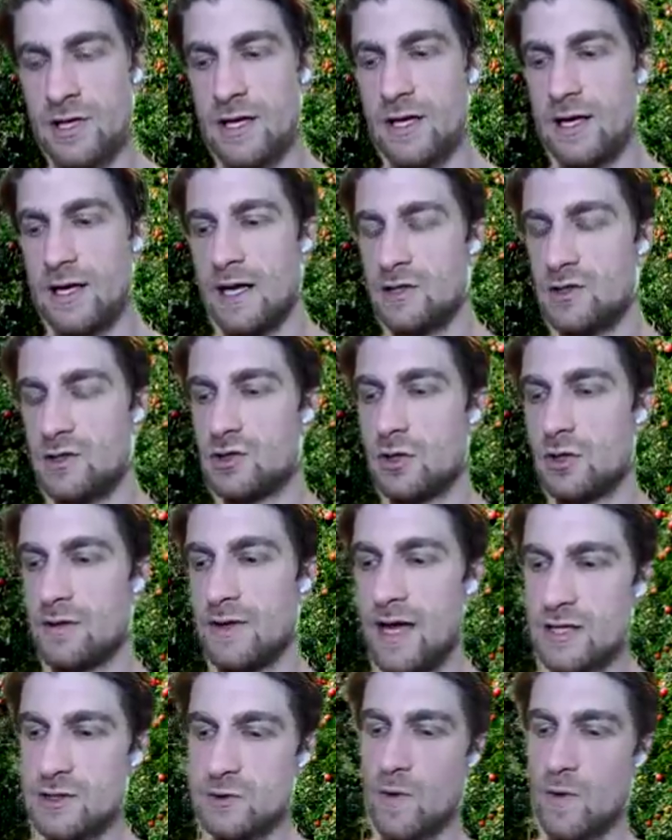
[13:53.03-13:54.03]
And so
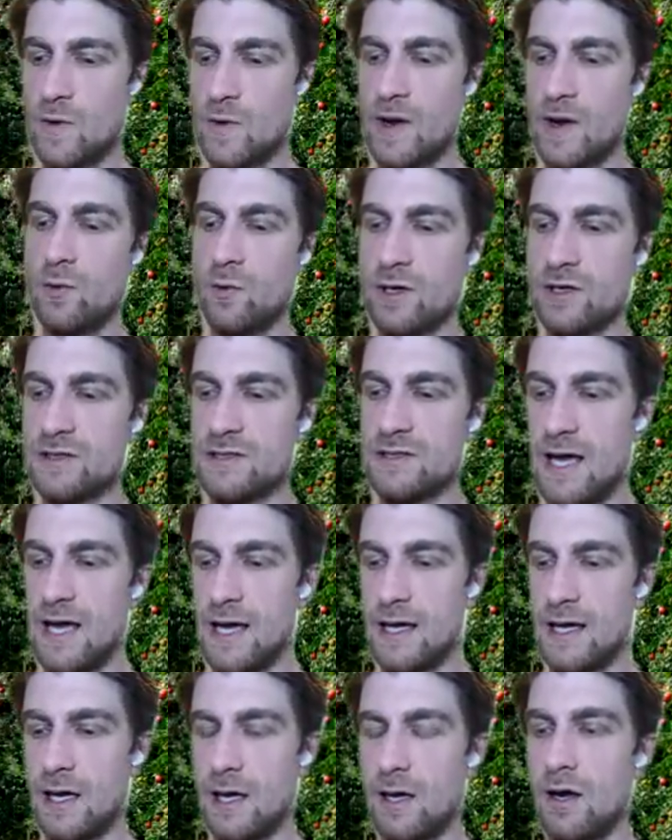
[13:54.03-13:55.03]
that's why we're
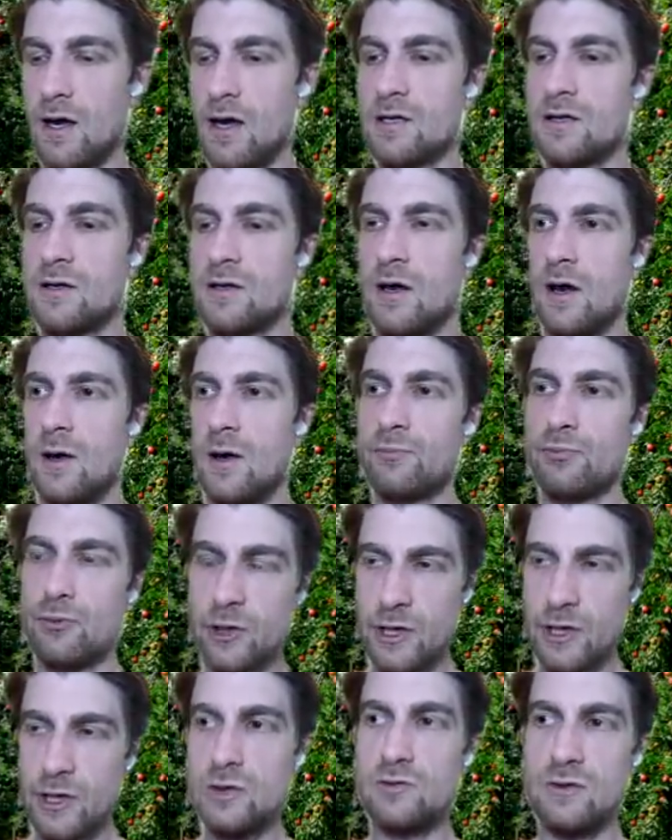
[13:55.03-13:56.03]
taking a pretty
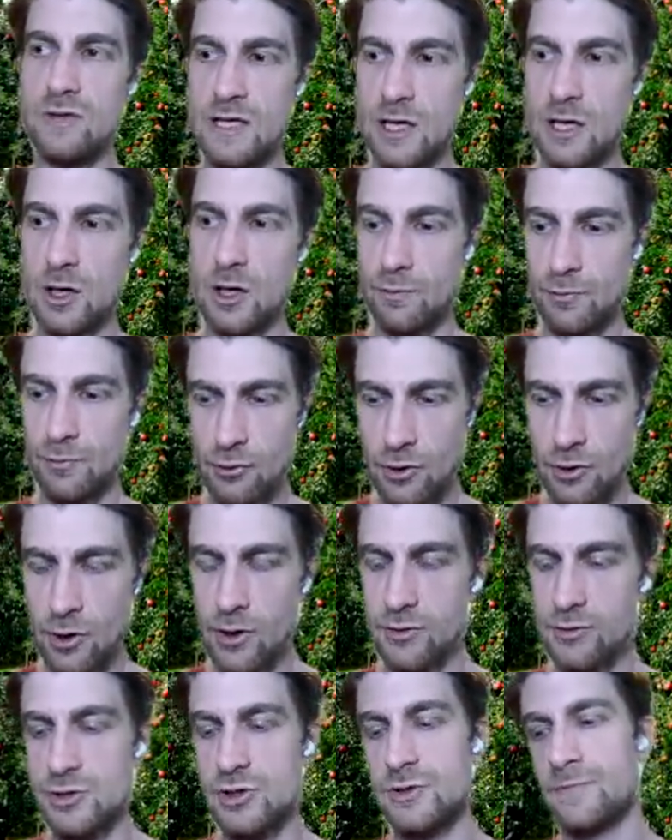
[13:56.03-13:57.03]
unique
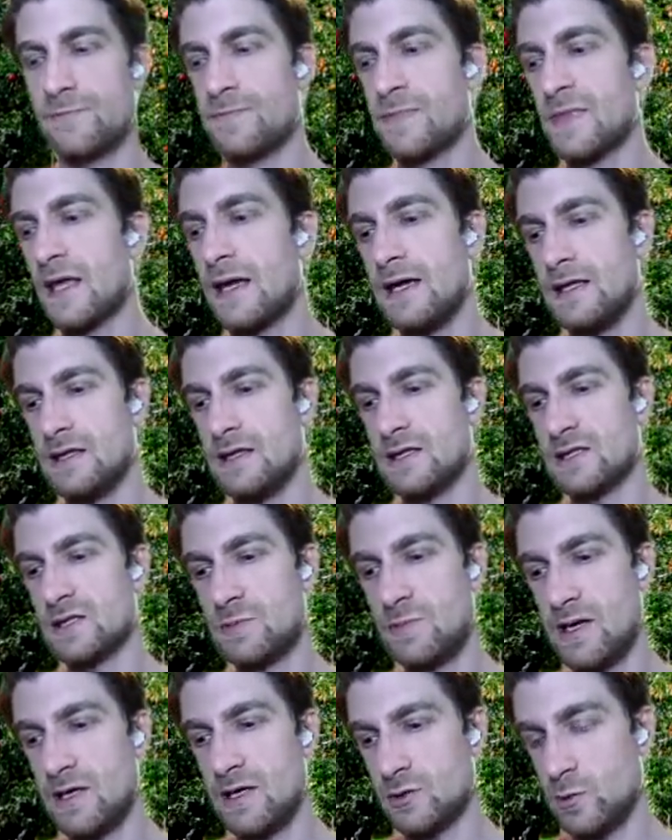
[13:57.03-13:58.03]
approach in the
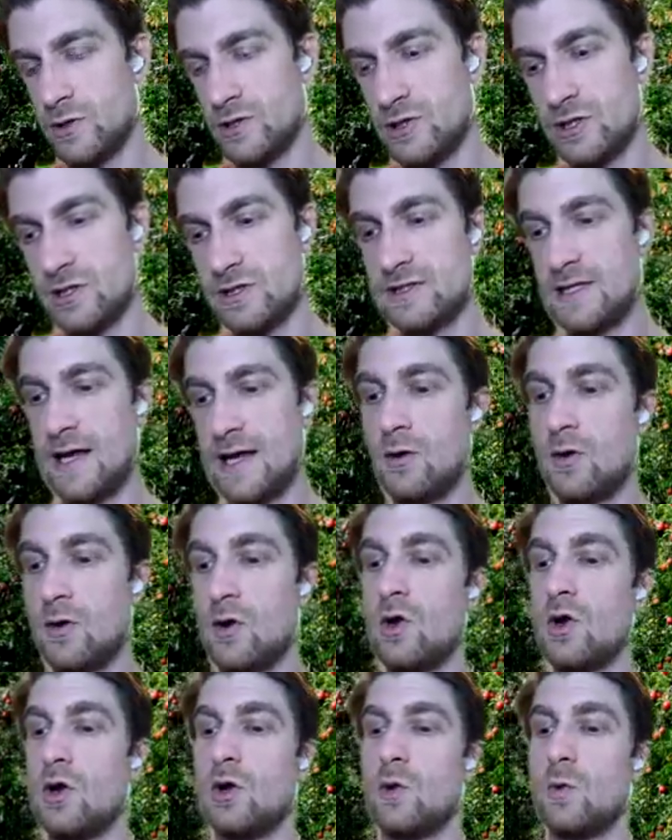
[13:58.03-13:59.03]
space, which is that
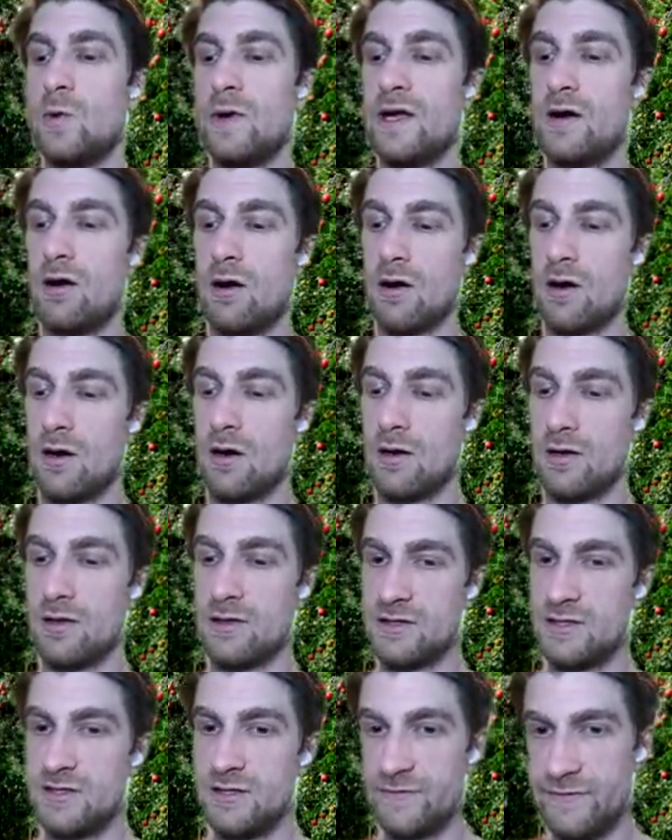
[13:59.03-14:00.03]
we are
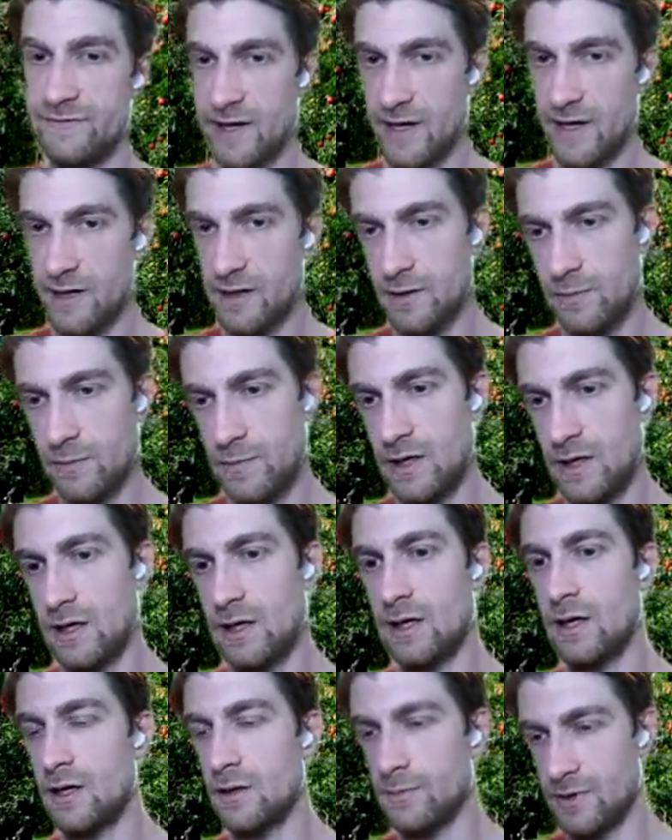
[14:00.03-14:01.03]
developing
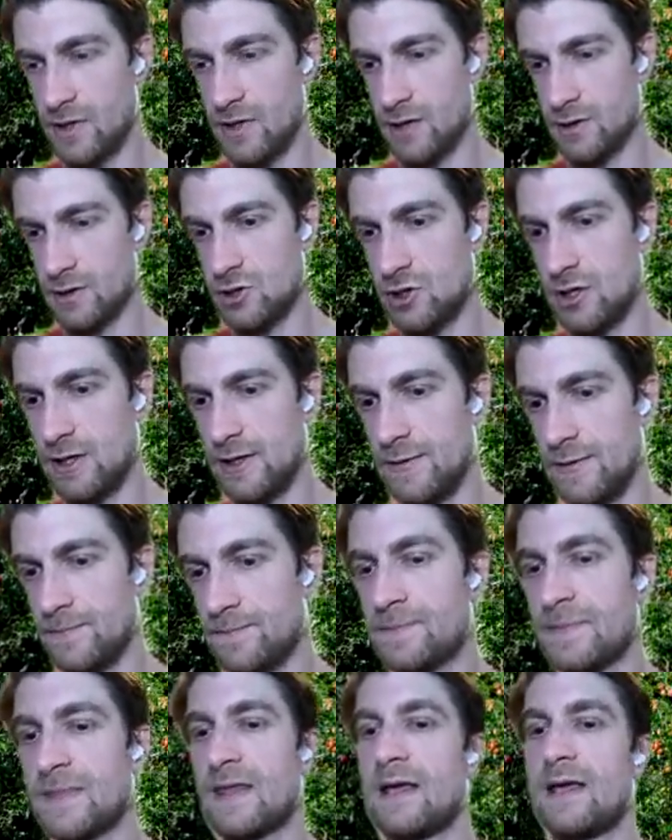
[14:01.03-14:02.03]
a blockchain
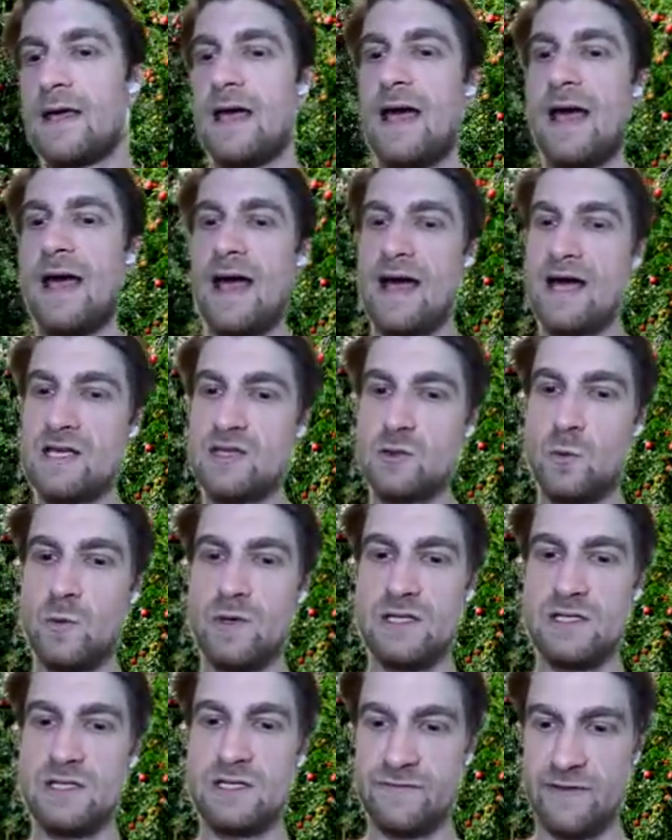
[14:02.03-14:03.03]
as we
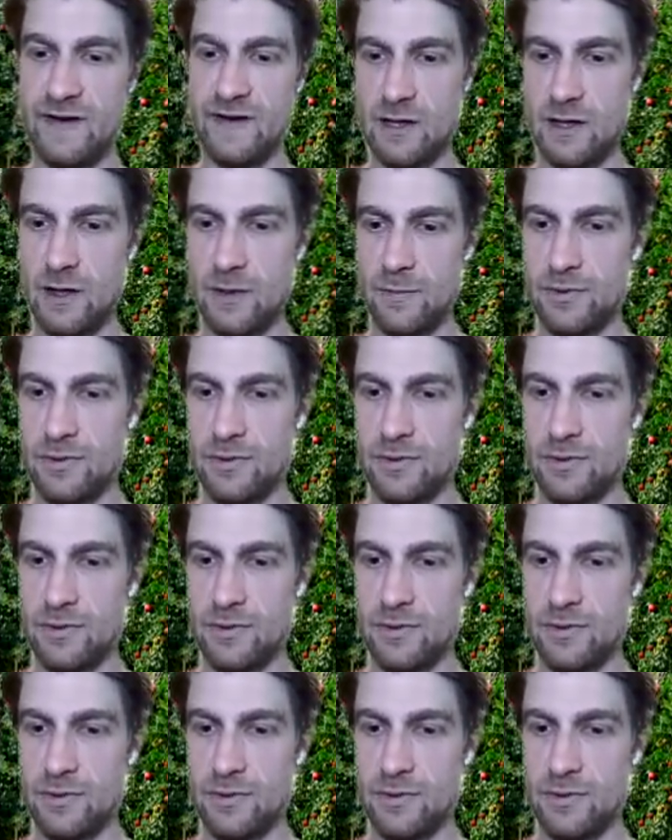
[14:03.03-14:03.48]
develop